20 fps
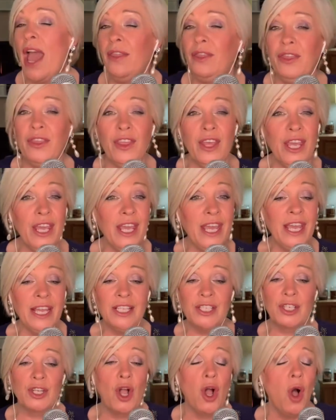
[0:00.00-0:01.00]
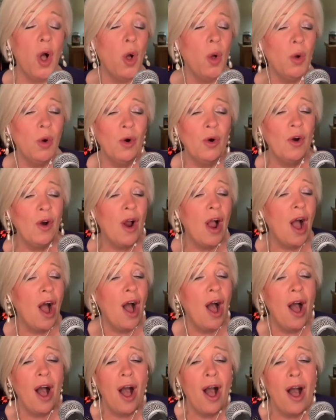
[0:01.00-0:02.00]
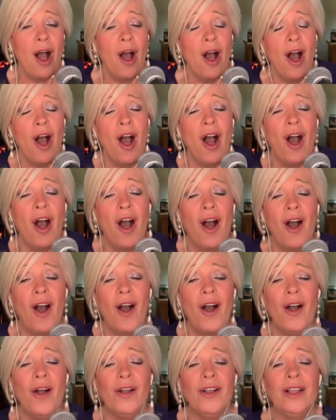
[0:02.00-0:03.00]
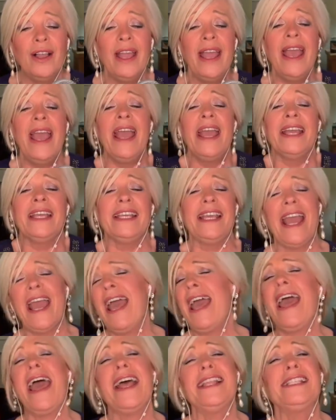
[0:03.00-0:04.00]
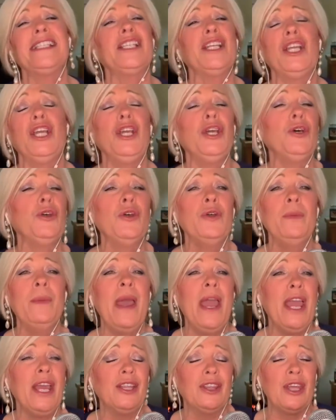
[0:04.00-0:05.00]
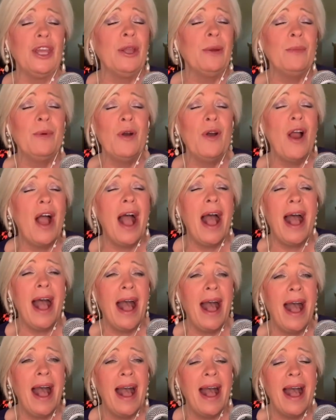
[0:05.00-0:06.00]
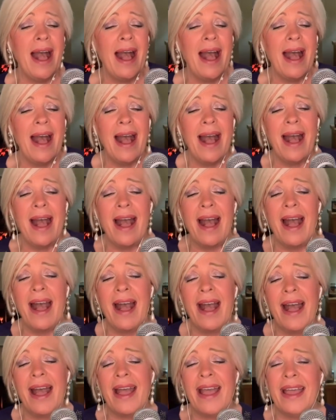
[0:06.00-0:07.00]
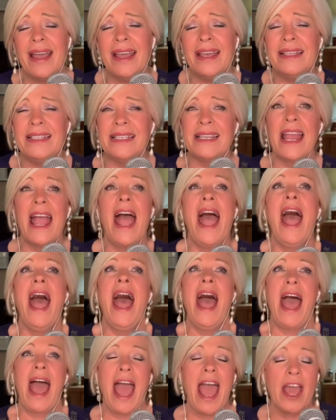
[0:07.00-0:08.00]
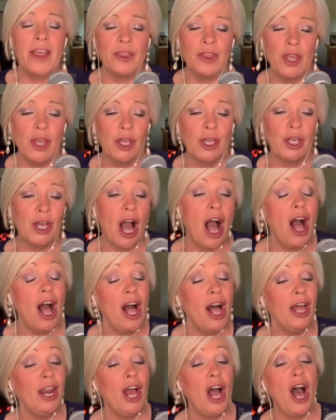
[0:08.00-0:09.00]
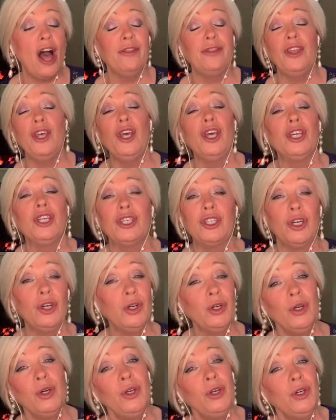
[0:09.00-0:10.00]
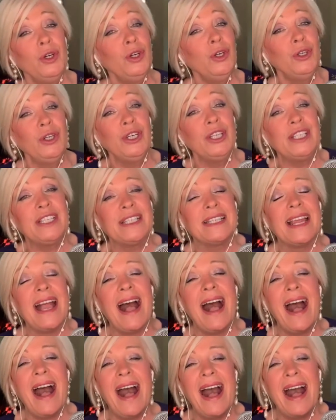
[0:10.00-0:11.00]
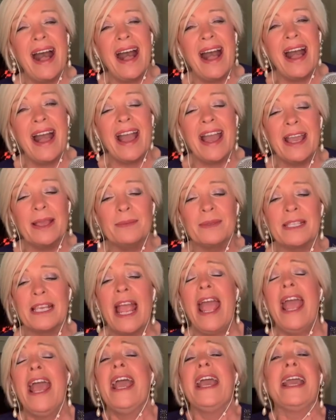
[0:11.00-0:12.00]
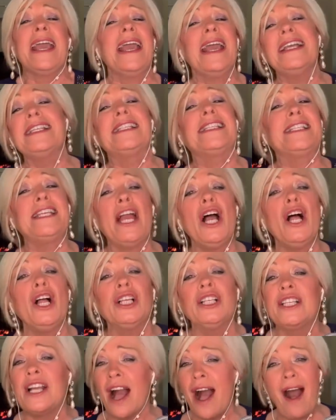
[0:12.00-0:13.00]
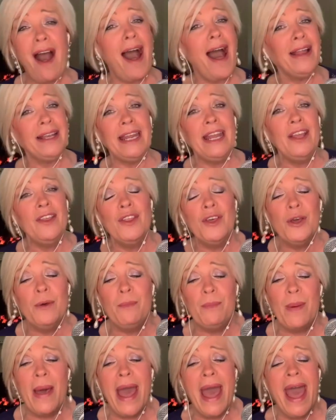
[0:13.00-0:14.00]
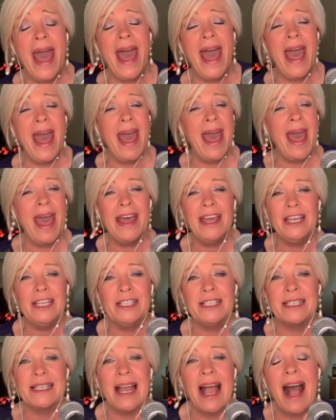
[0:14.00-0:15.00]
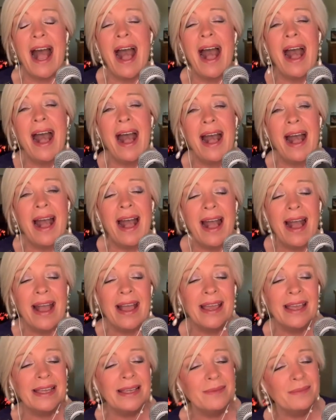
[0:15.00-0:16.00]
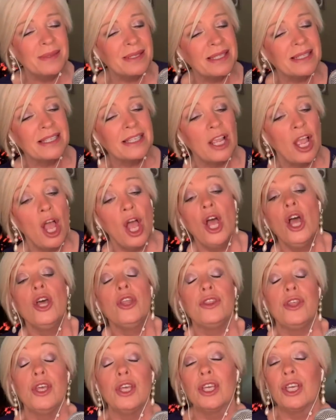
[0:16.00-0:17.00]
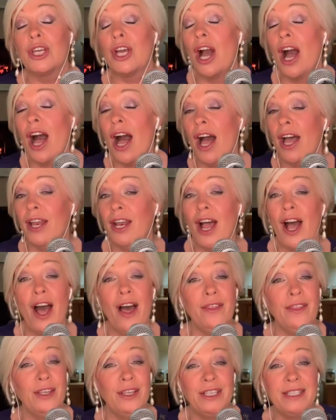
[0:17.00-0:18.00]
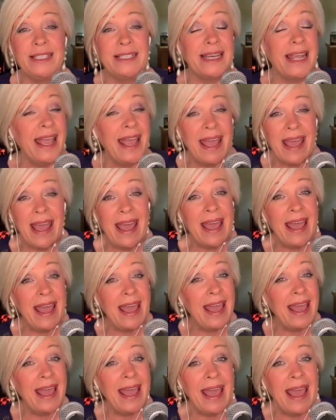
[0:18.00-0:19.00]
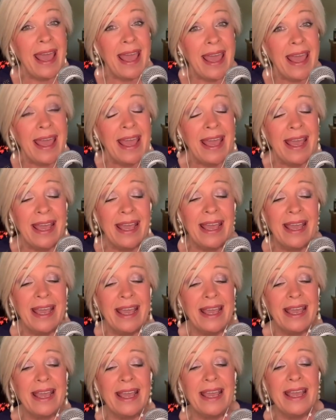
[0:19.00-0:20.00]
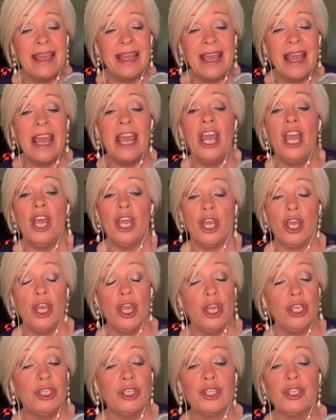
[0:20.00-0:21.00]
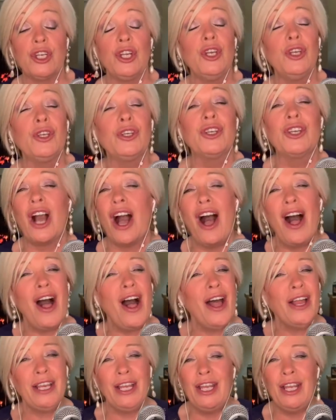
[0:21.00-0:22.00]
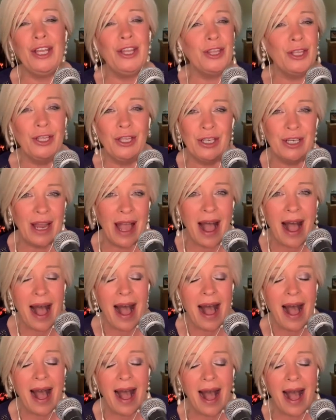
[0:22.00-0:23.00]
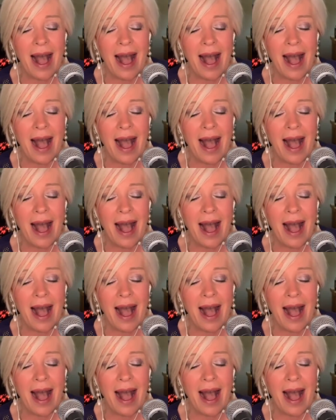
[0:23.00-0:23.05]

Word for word: things go wrong, yes, you make them right. And the God of the good times is still God in the bad times. The God of the day is still God in the night.